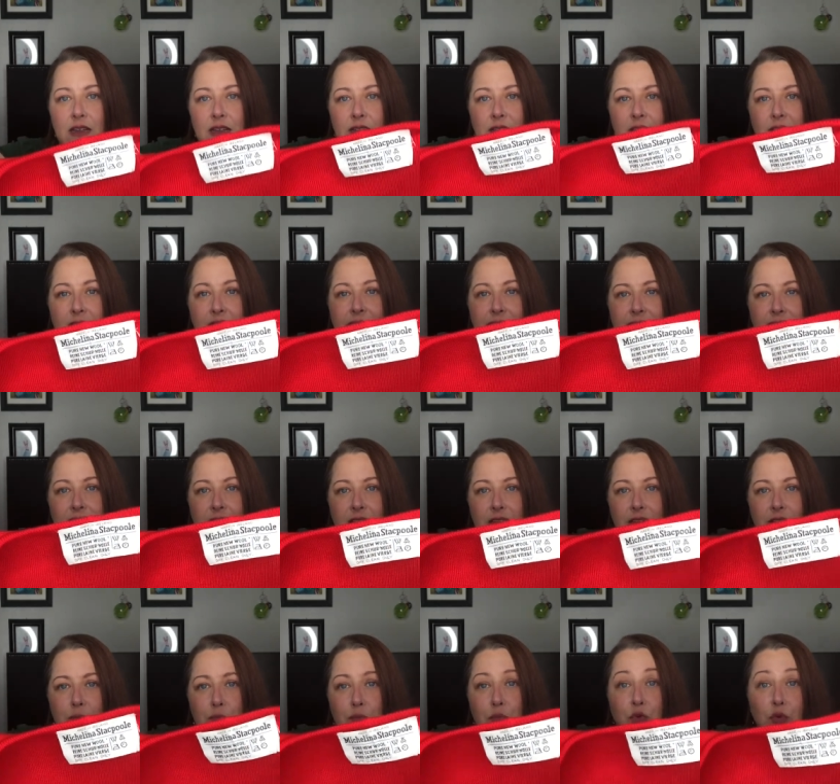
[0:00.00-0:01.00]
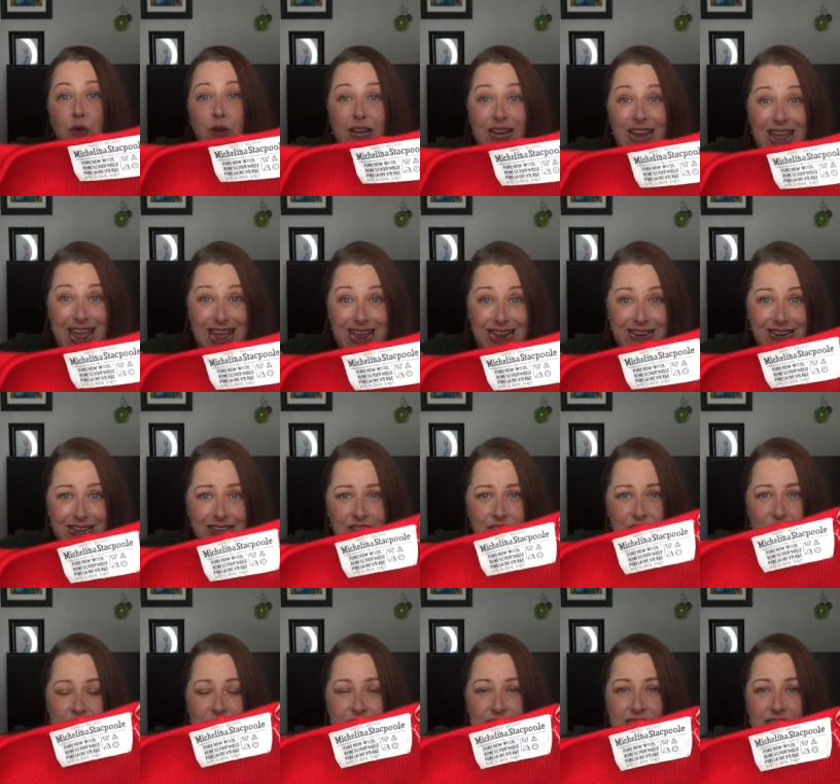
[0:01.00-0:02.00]
like pre-80s
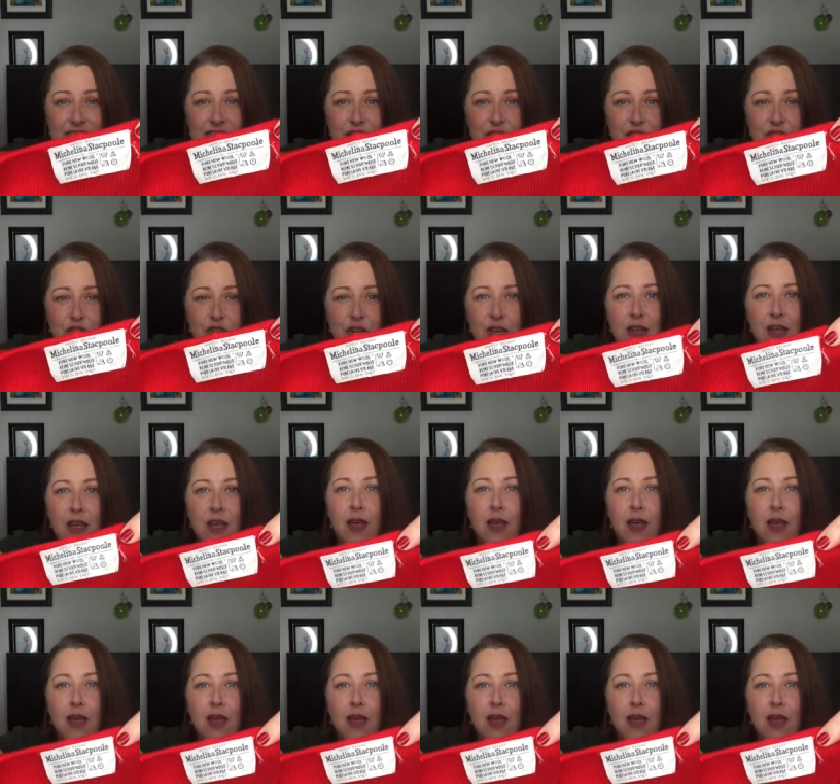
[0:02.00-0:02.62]
vintage,